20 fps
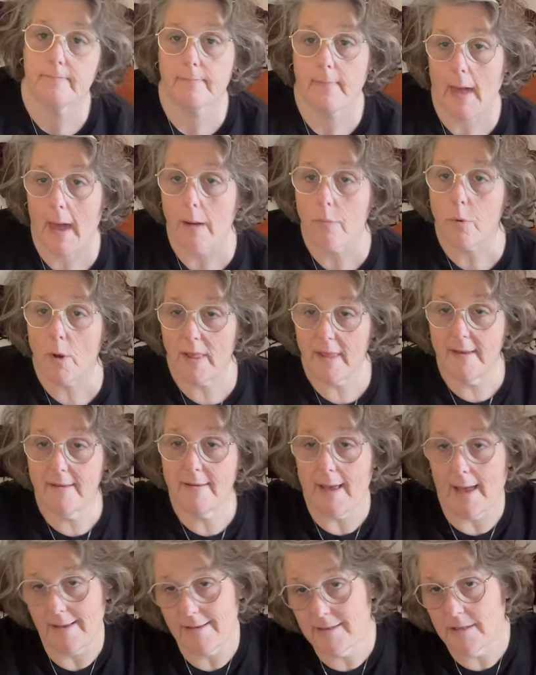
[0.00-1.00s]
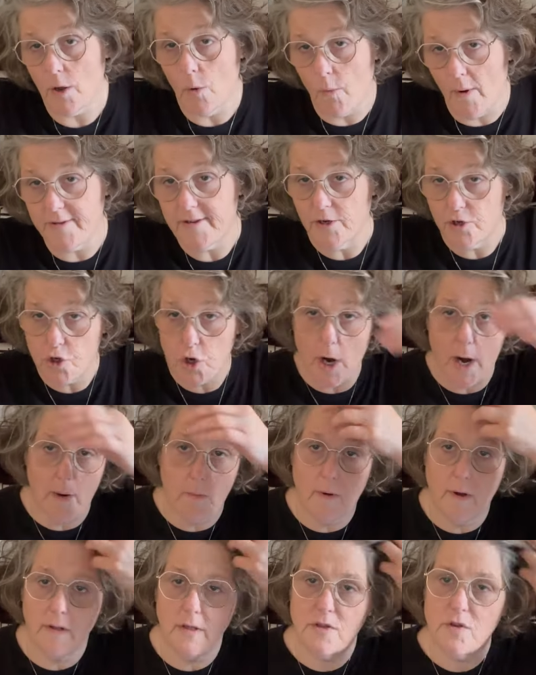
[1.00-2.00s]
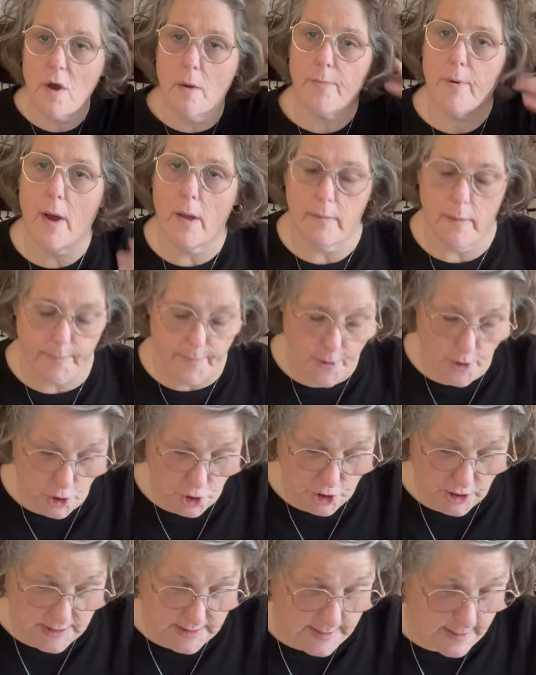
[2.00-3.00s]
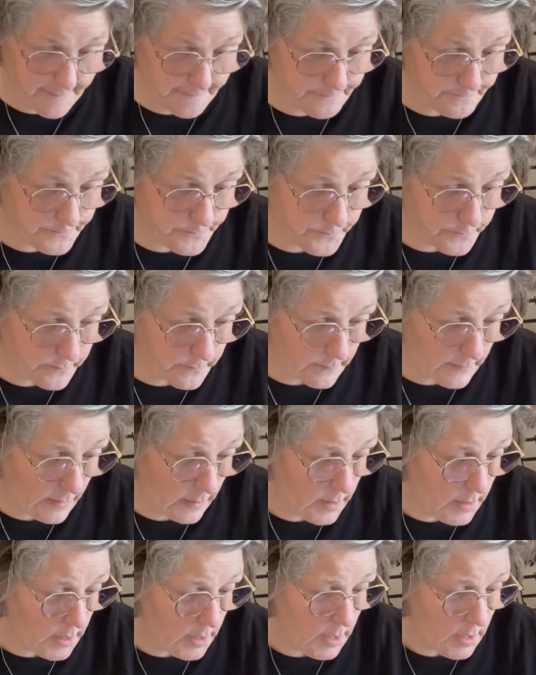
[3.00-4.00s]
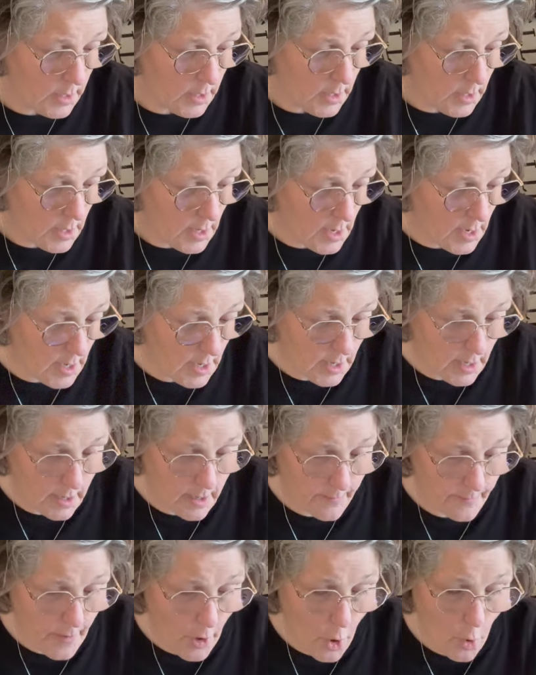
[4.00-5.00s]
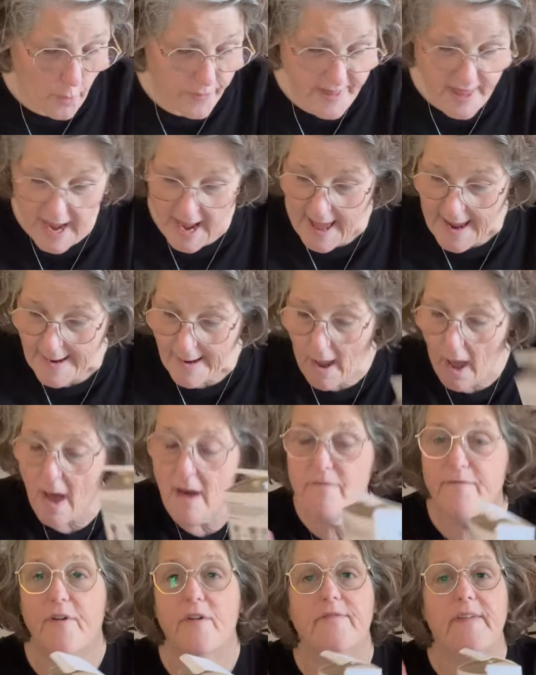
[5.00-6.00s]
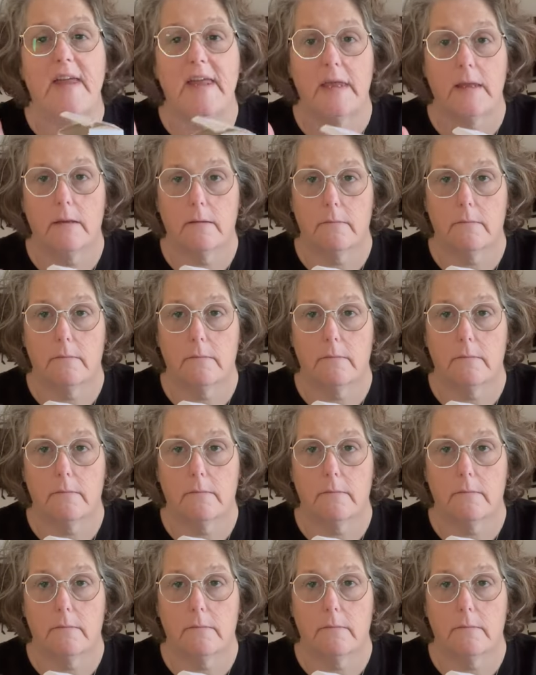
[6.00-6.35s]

I really, I still want to try one, so I'll probably purchase it. Um, oh, and then I got for vac